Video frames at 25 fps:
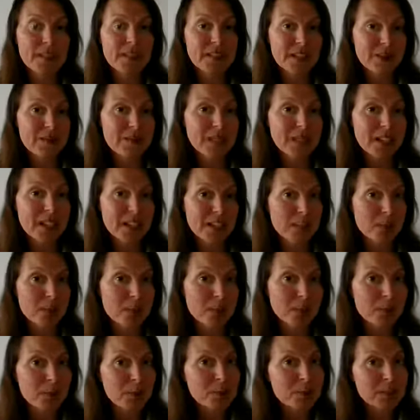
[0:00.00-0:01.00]
stimulate
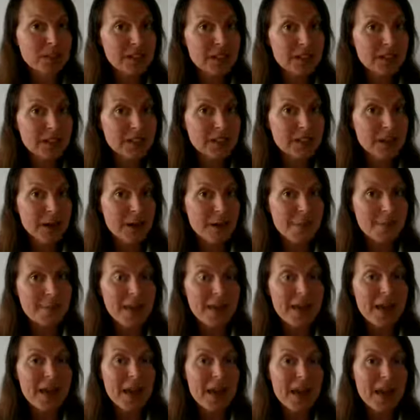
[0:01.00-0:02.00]
your immune
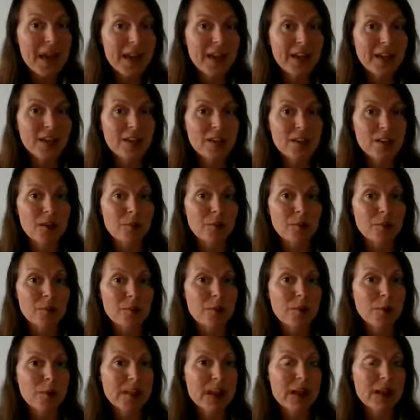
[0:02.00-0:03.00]
system and
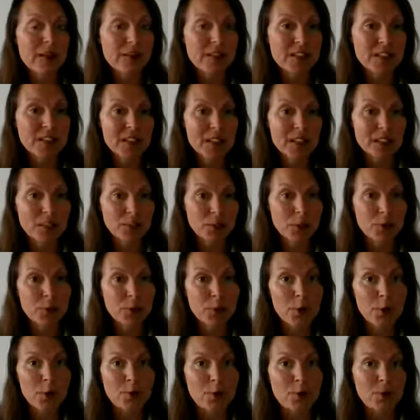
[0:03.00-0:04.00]
promote healthy cell
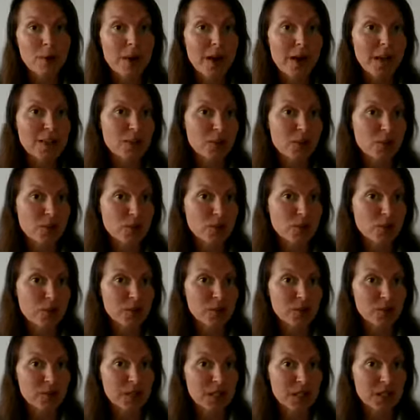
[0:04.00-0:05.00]
turnover, and so that your
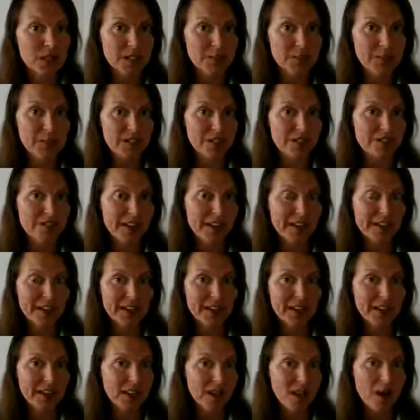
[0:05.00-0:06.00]
immune system is
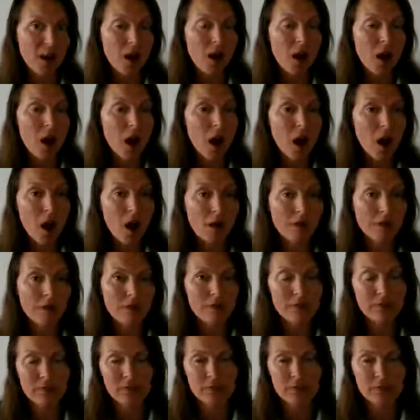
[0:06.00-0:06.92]
fighting off,